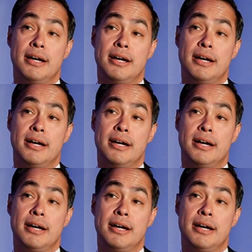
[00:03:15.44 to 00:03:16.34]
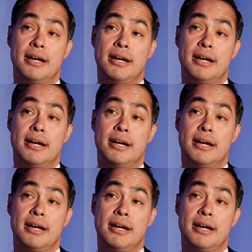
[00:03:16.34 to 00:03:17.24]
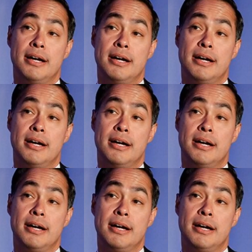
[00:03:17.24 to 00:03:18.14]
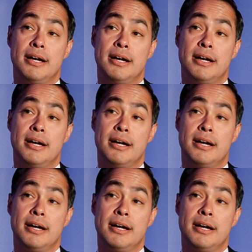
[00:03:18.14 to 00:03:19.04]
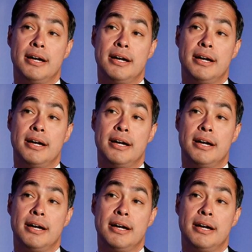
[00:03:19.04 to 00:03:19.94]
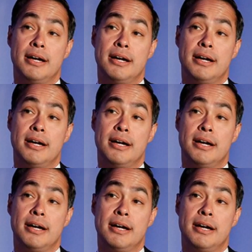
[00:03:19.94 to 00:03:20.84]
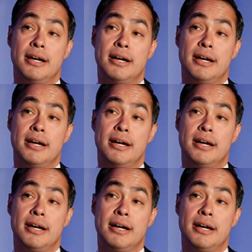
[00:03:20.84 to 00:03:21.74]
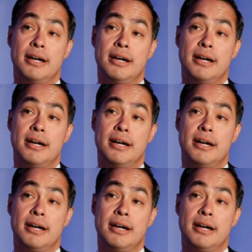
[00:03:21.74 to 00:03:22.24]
The face doesn't move, so there is nothing to read.